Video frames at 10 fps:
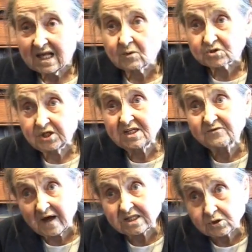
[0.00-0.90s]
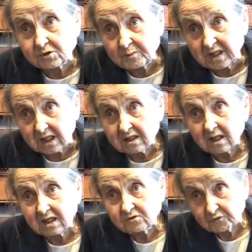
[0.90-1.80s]
she invited me
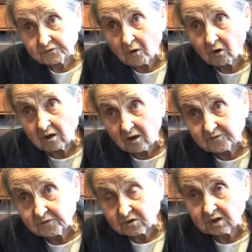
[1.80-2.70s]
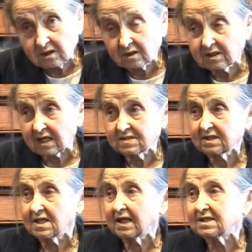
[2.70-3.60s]
in the fall of
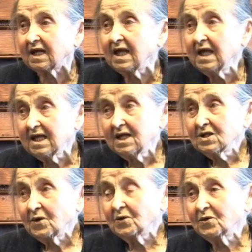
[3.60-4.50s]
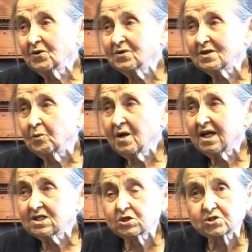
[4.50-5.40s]
1990, when
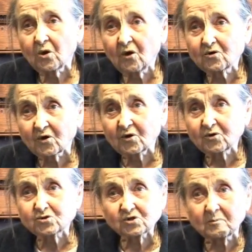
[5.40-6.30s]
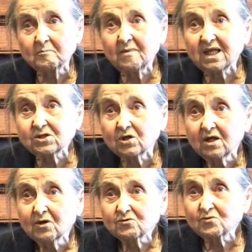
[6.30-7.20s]
I saw her submit
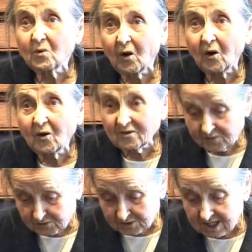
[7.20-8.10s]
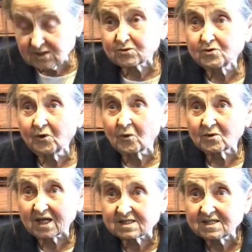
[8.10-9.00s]
to all the things, you know,
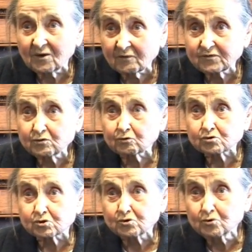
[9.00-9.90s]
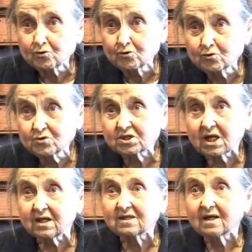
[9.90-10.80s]
getting off your shoes
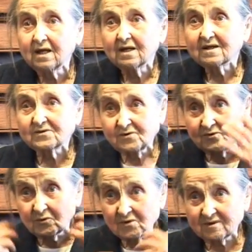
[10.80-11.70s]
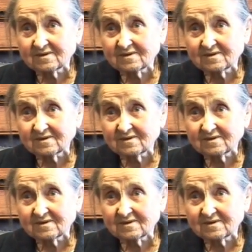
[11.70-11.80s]
and, you know,